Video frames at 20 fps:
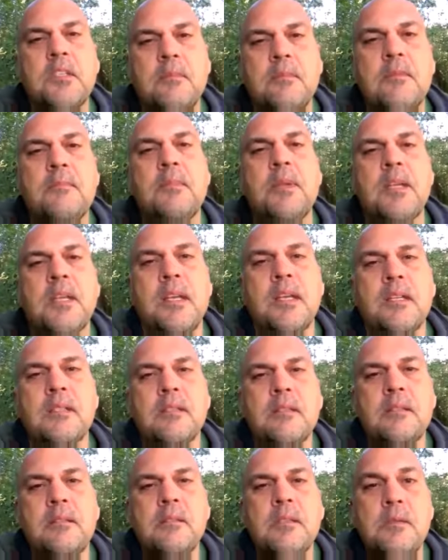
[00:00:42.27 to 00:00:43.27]
human beings,
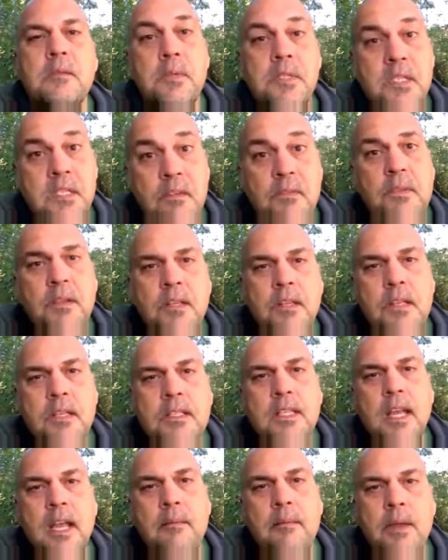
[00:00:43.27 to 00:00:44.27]
specifically
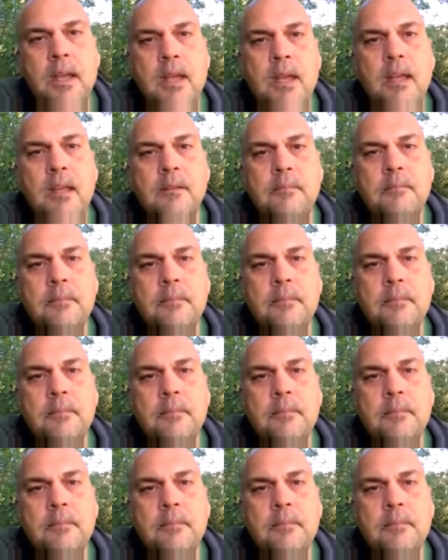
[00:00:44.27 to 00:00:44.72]
as gay men.